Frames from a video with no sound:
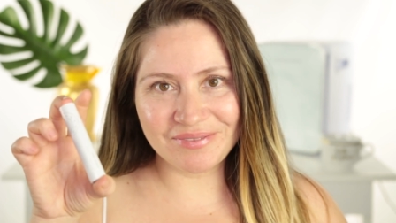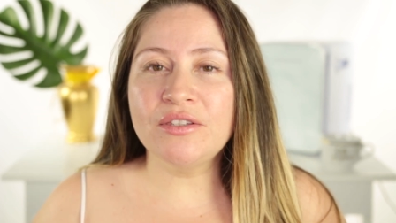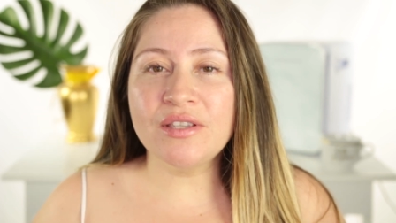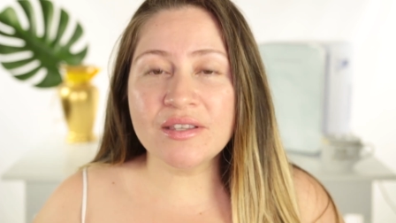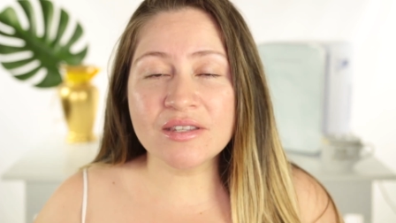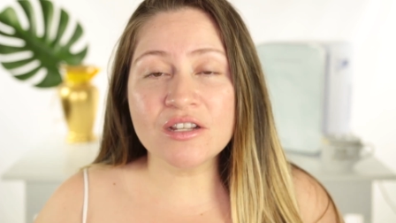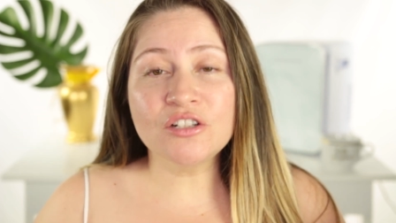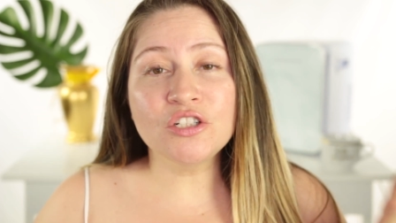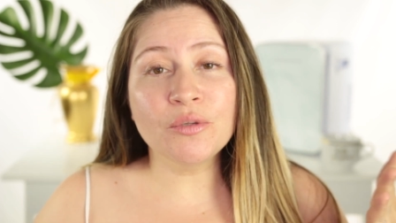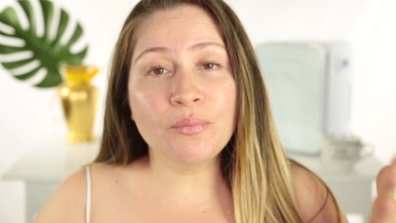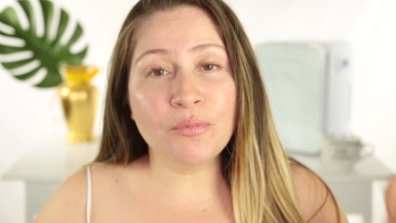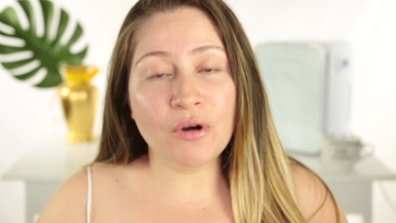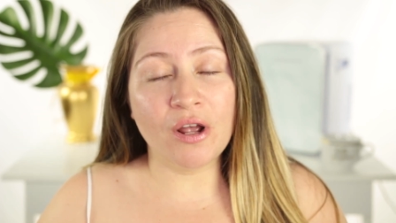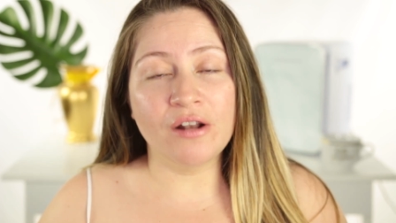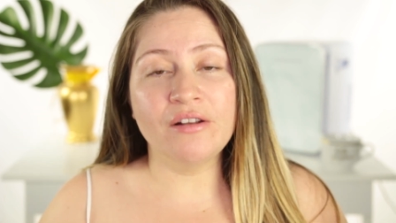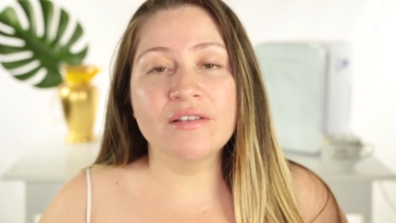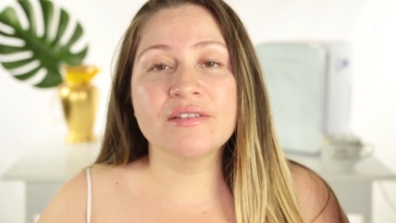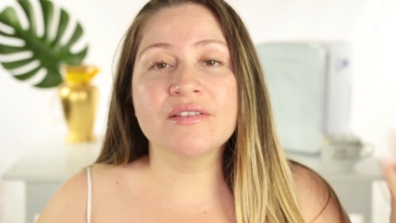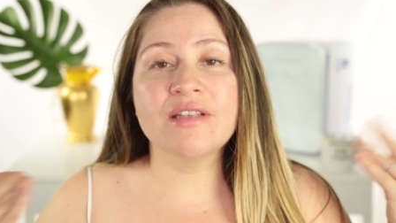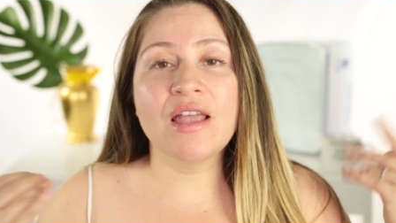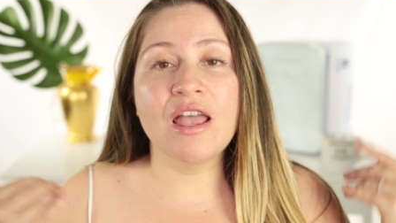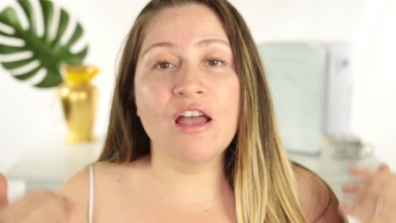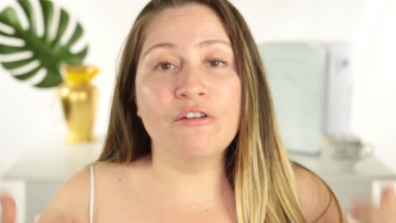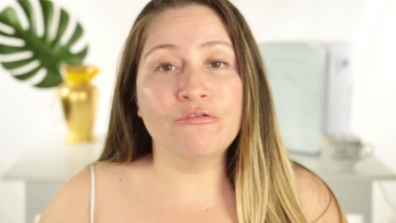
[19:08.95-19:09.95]
These are the
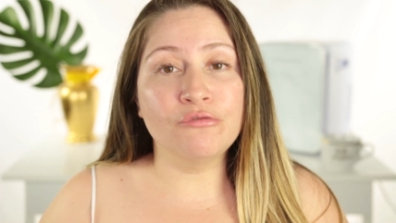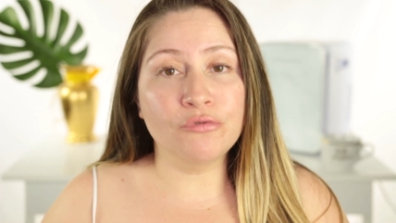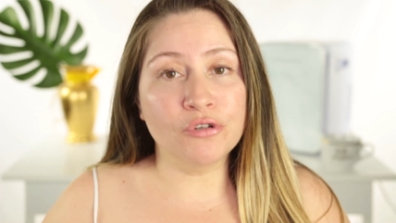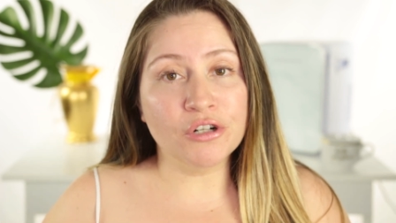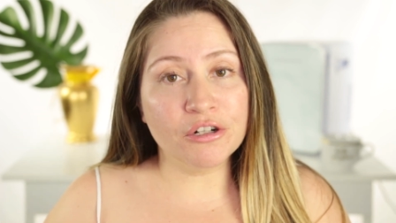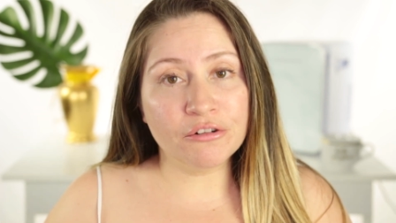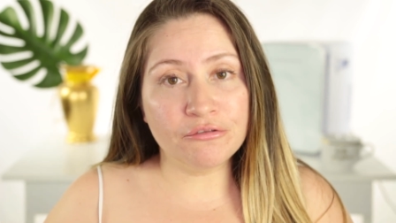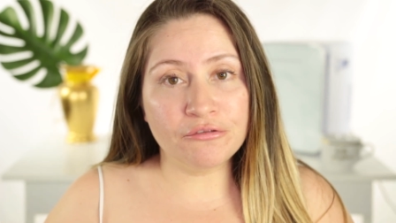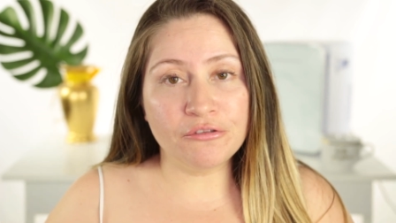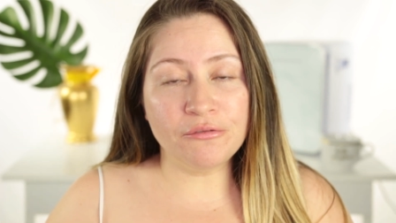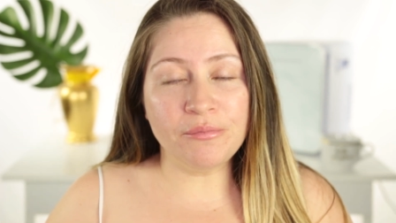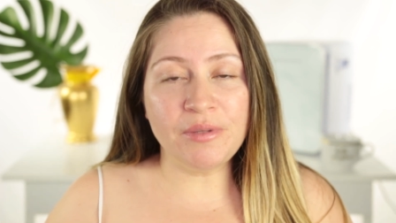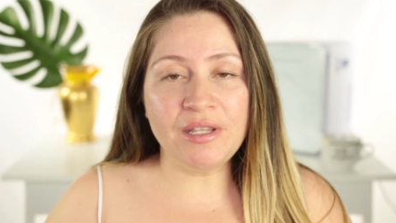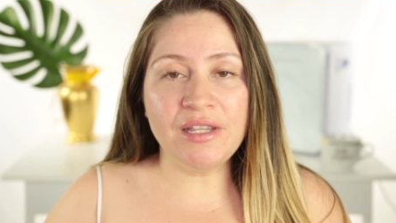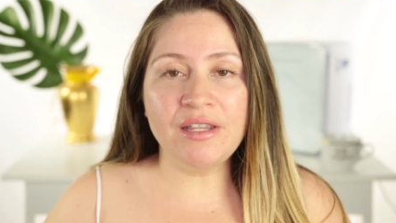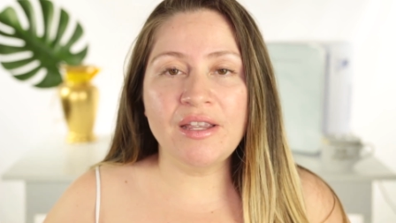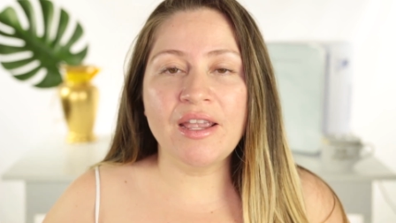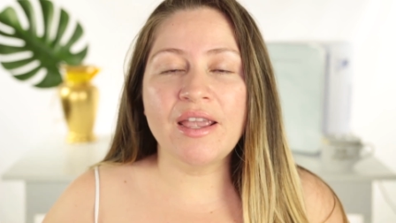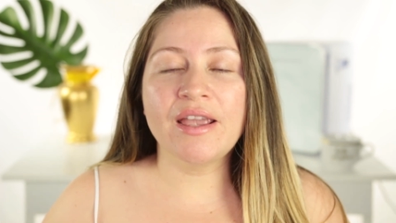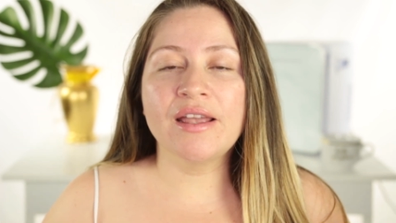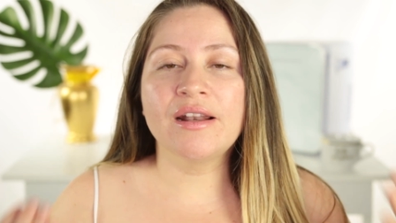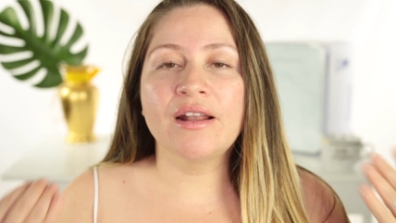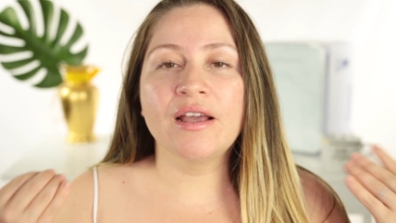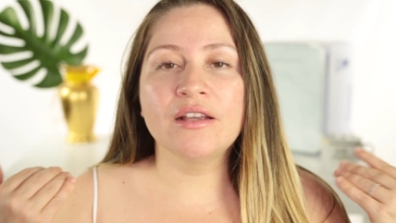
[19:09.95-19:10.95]
products that have worked for
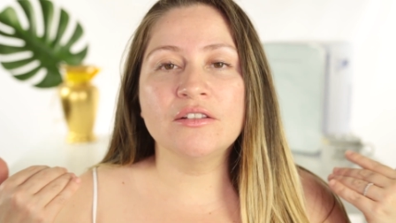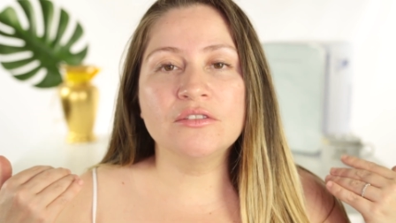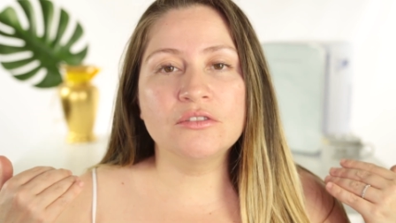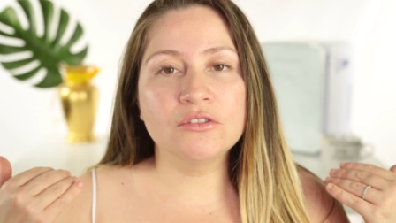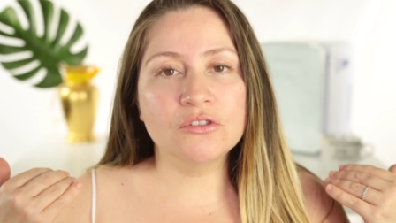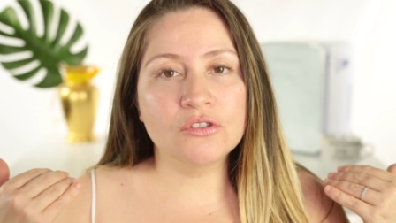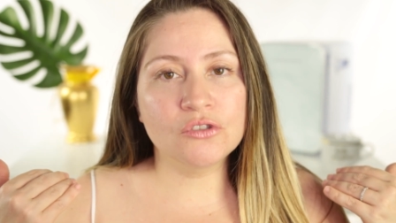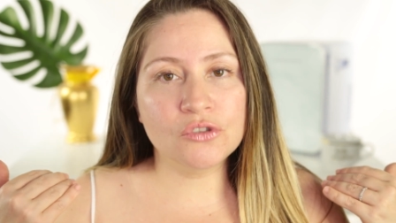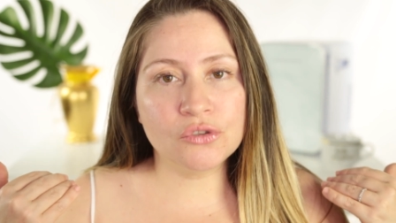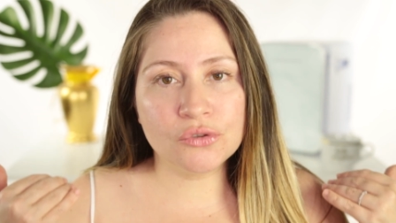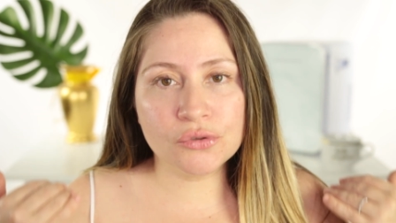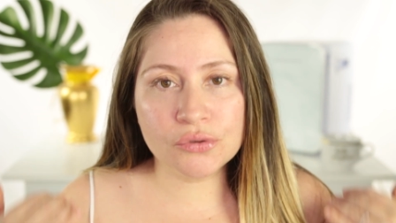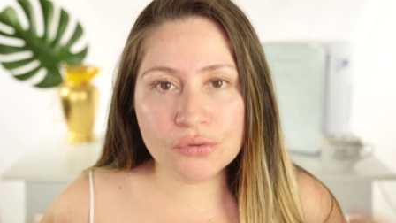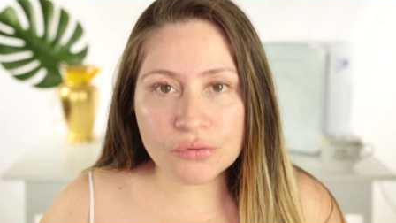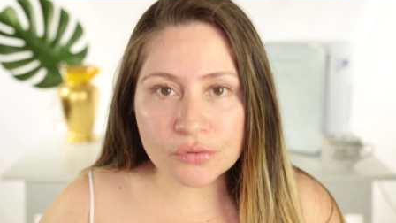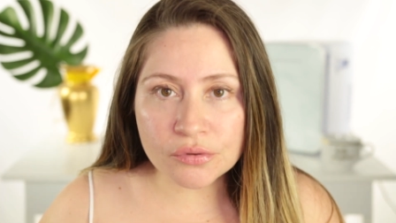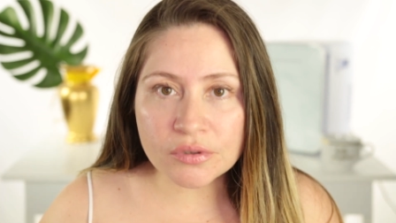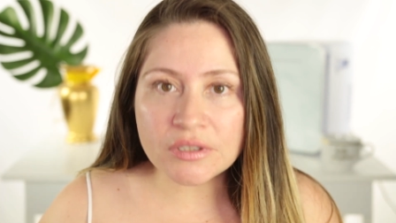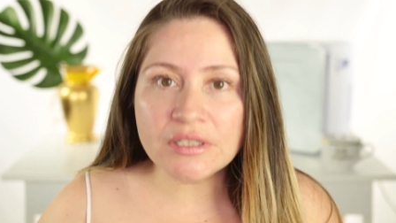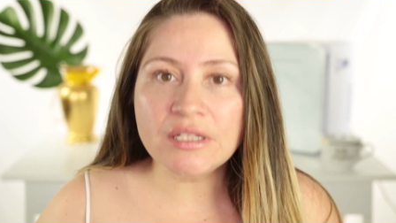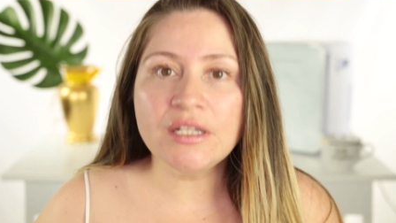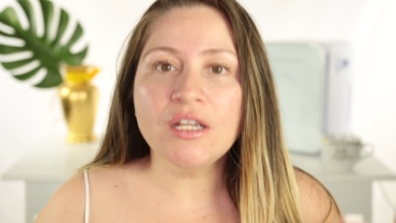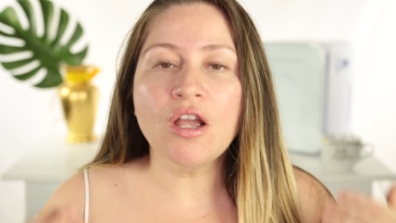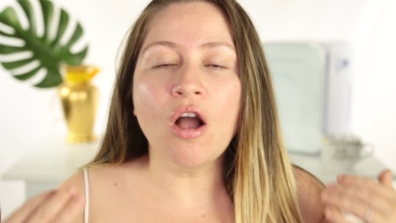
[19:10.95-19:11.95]
me and I
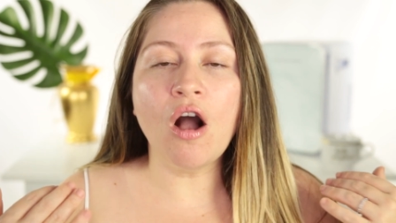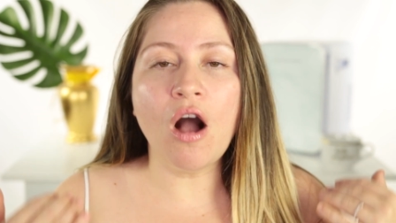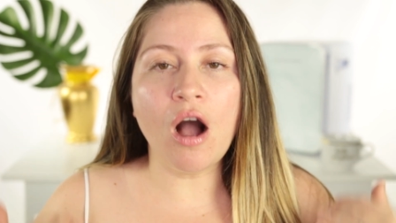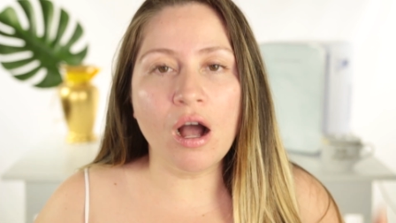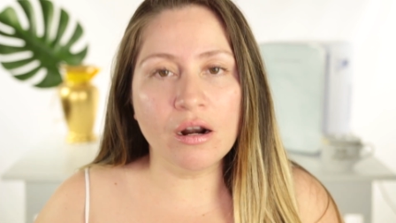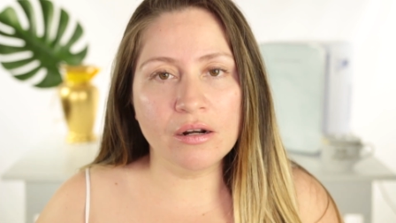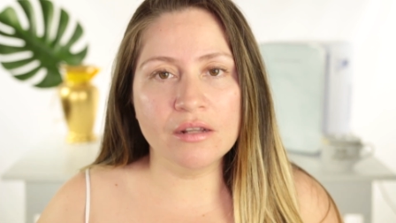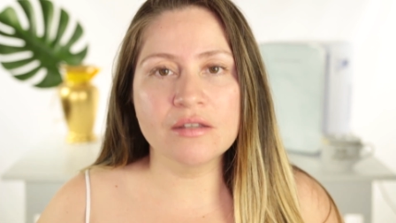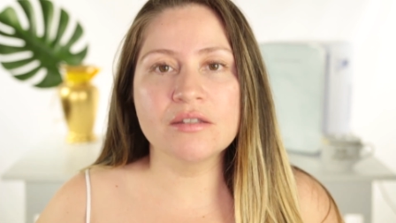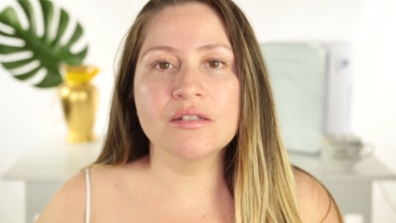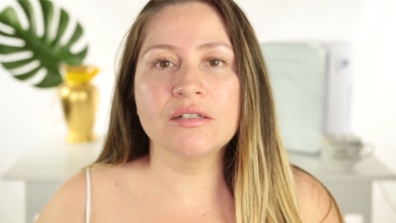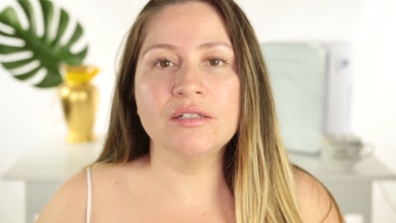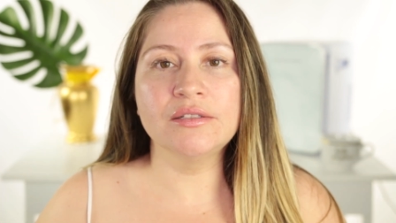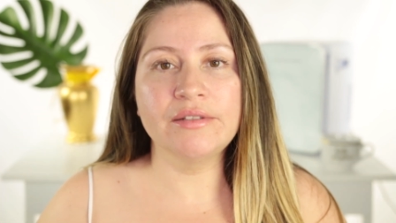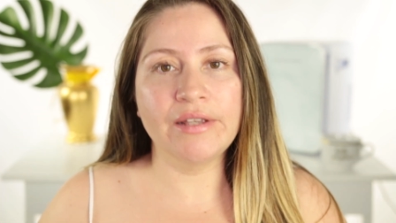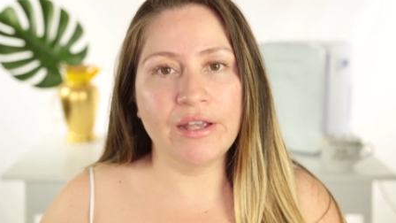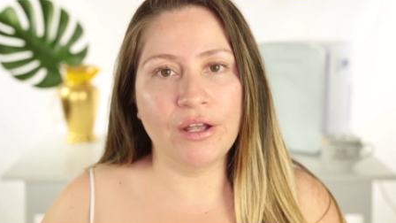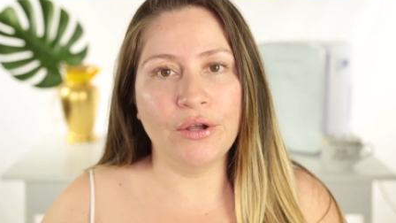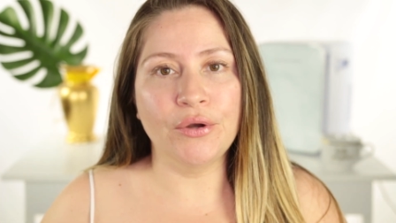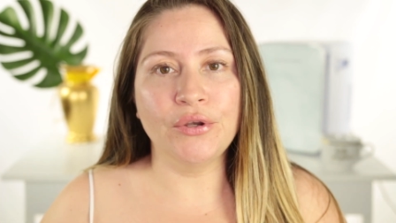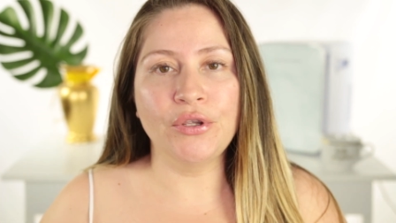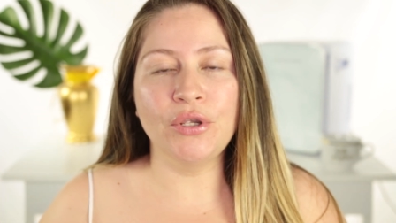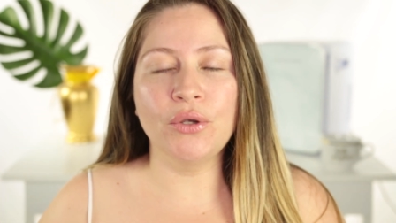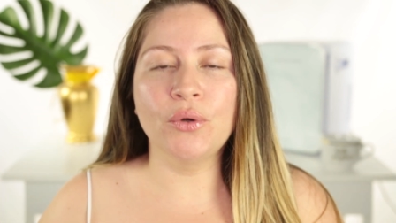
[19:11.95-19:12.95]
truly, honestly
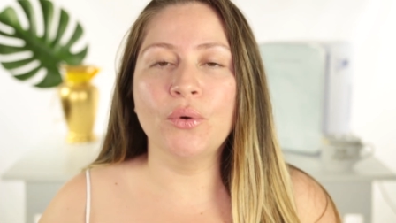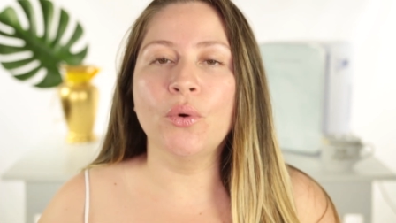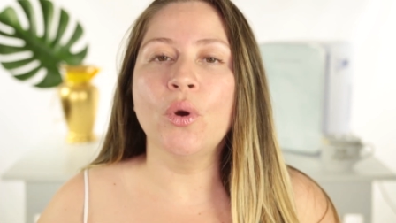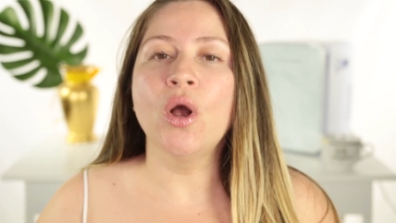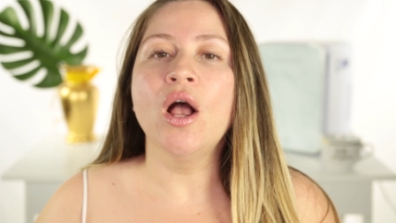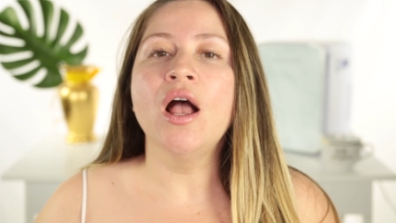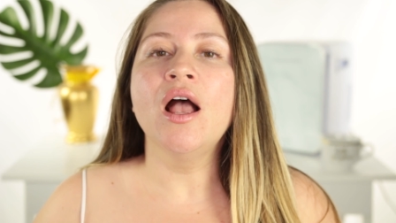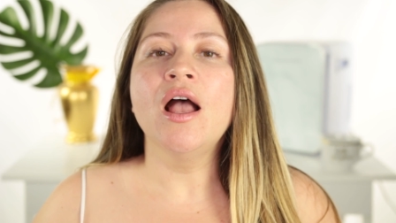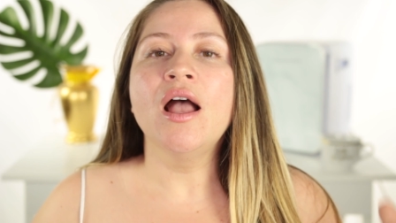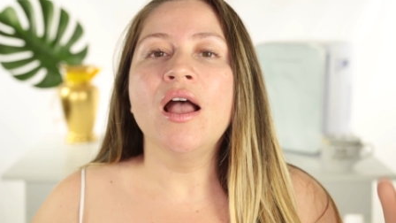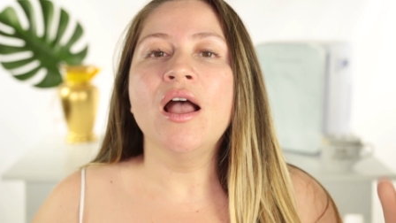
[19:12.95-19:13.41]
tell you,